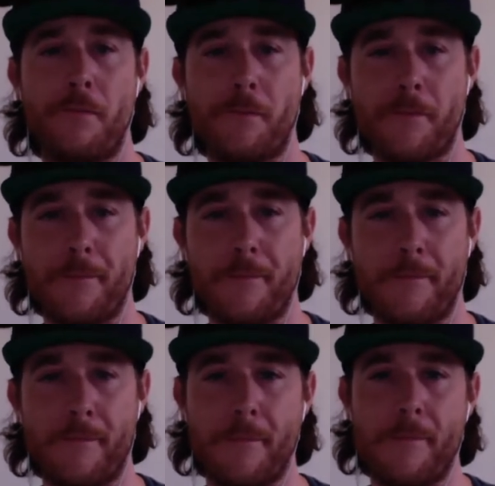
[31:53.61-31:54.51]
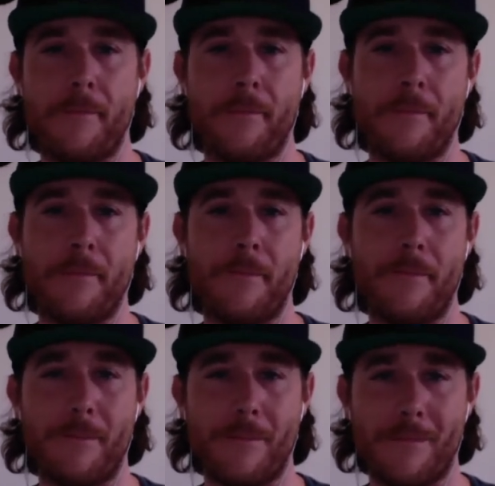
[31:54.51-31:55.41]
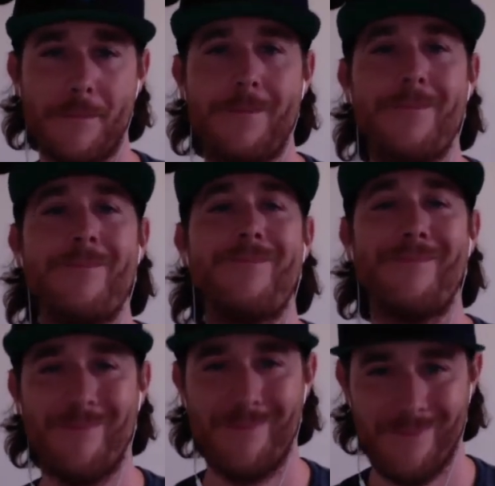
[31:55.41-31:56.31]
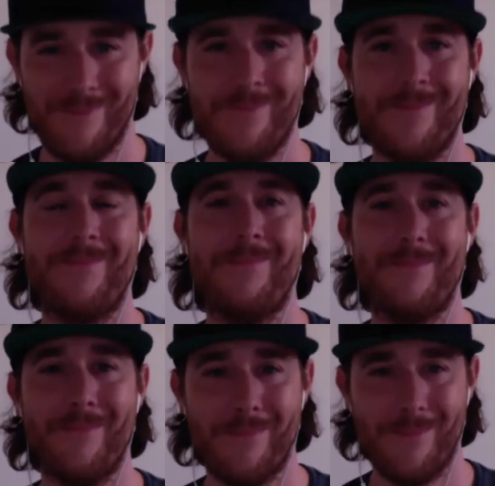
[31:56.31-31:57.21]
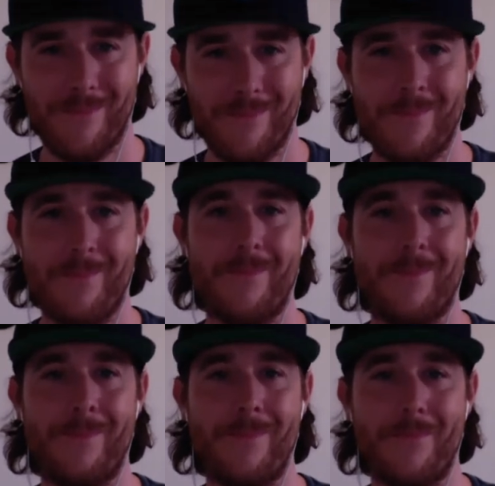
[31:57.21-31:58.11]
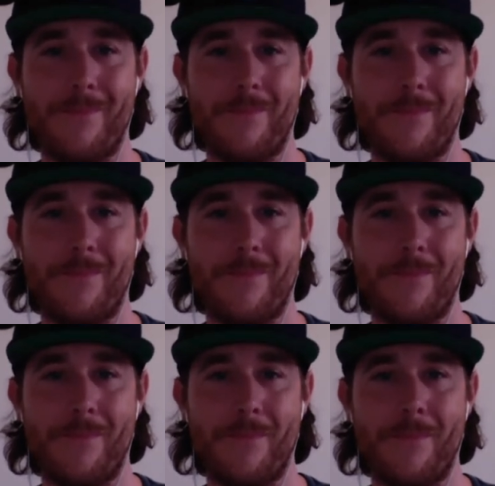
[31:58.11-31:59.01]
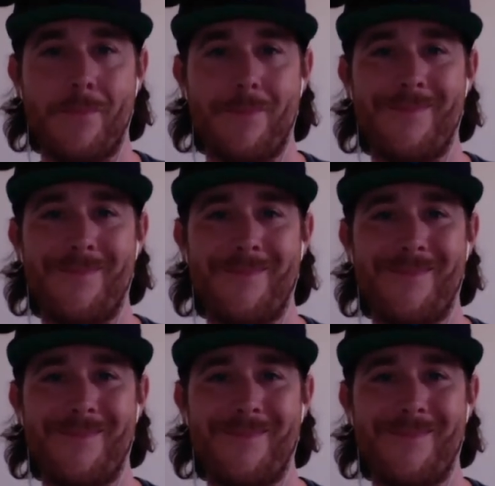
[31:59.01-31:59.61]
(not speaking)